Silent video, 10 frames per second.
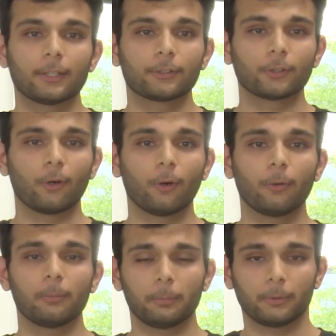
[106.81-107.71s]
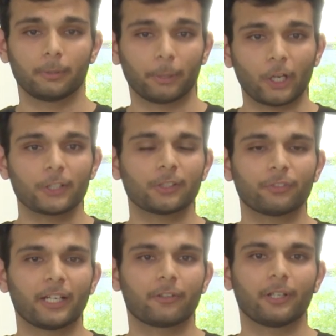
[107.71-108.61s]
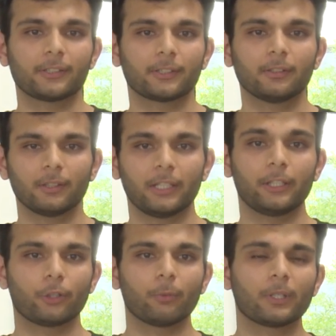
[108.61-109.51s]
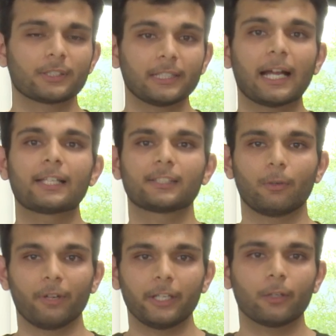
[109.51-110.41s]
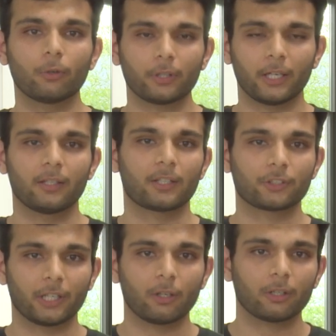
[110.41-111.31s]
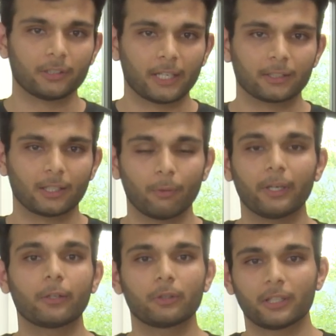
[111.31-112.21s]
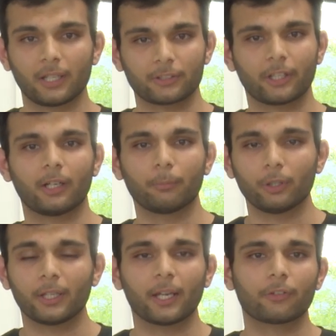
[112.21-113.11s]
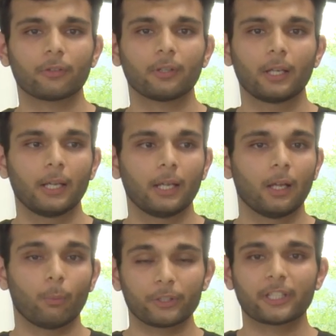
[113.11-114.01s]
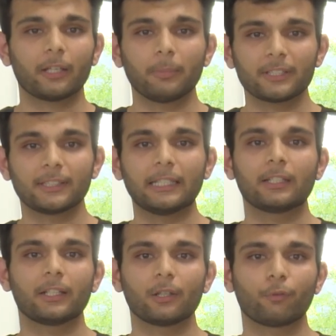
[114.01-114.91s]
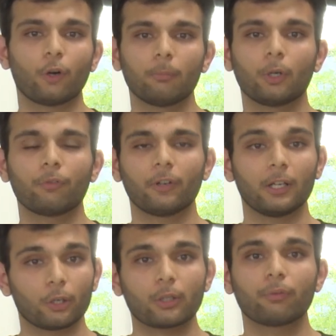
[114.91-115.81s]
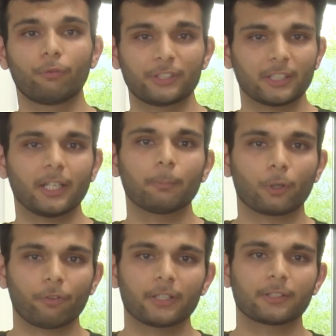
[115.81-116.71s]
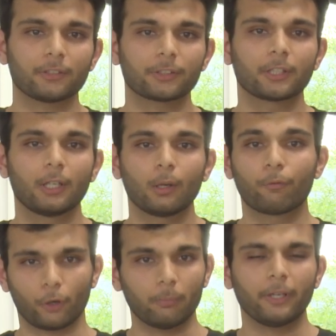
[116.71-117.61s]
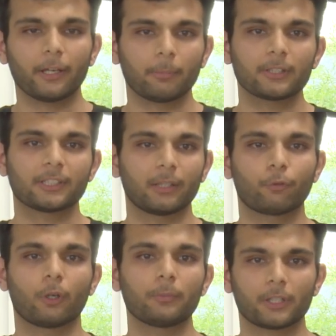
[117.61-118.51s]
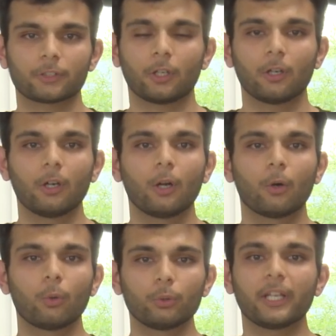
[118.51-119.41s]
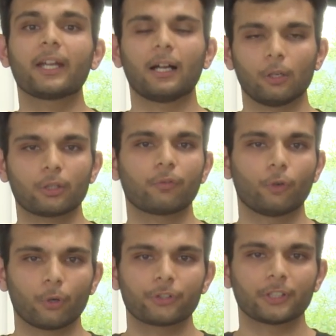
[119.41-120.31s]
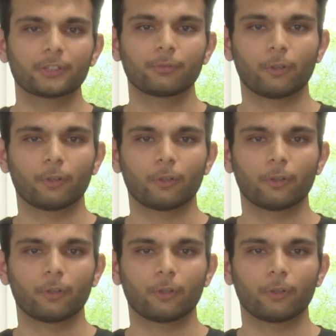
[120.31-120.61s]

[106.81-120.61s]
So because of that reason, the university has a very good industry contact, a very good industry communication, which can be seen in the form of a lot of visiting professors from Airbus and from Dassault who take a lot of courses